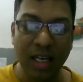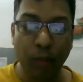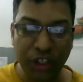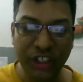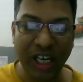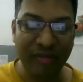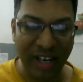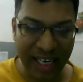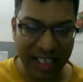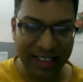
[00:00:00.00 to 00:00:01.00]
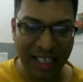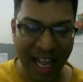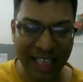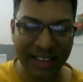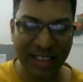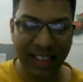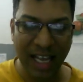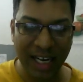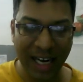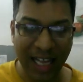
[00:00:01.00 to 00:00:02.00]
potential failures,
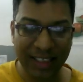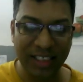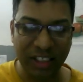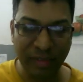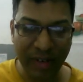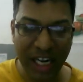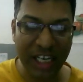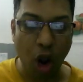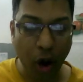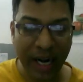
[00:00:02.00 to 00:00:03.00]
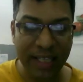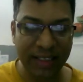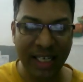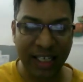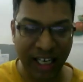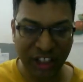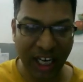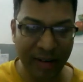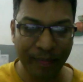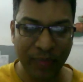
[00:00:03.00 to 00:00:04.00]
analyzes the severity, occurrence, and detection,